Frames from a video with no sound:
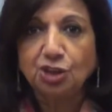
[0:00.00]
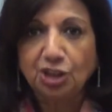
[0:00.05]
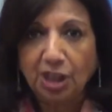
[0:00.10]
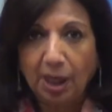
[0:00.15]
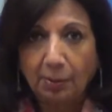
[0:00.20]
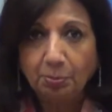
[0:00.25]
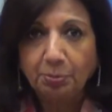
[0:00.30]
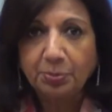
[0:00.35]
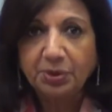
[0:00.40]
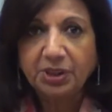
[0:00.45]

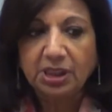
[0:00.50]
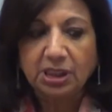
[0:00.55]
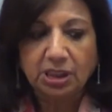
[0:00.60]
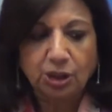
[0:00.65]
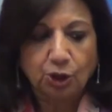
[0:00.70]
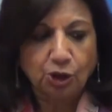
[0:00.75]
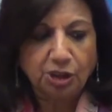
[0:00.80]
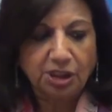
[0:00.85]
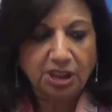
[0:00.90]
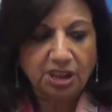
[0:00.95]
jump year
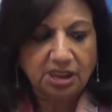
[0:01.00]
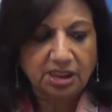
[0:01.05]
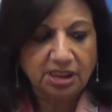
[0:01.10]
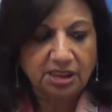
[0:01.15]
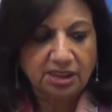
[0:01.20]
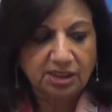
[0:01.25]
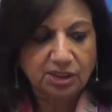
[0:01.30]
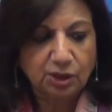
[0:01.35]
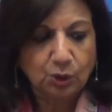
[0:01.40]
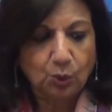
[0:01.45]
on year
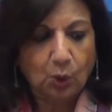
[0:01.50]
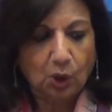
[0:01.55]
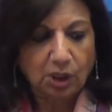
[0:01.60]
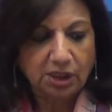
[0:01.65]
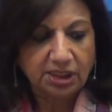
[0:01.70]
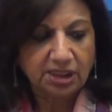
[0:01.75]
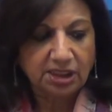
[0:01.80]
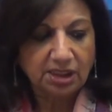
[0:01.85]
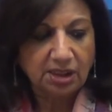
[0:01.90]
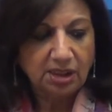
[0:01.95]
this
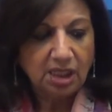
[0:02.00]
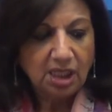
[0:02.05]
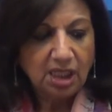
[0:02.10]
quarter,